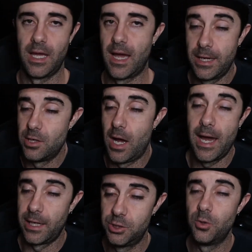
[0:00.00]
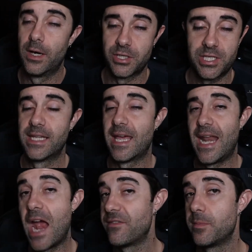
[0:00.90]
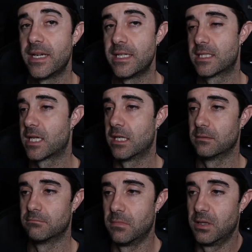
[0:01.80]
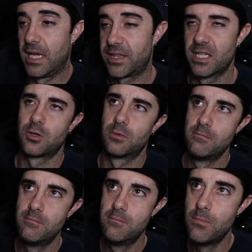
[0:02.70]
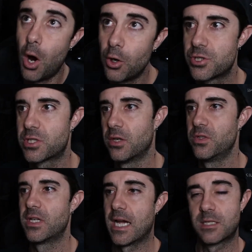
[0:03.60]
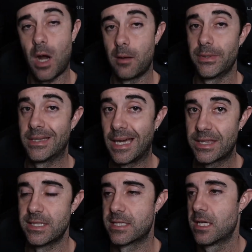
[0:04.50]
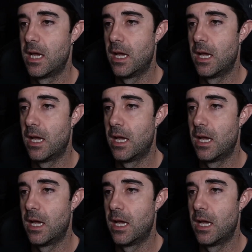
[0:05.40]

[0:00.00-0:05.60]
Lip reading: I do understand that everybody's gonna like this, or most of you guys probably like this.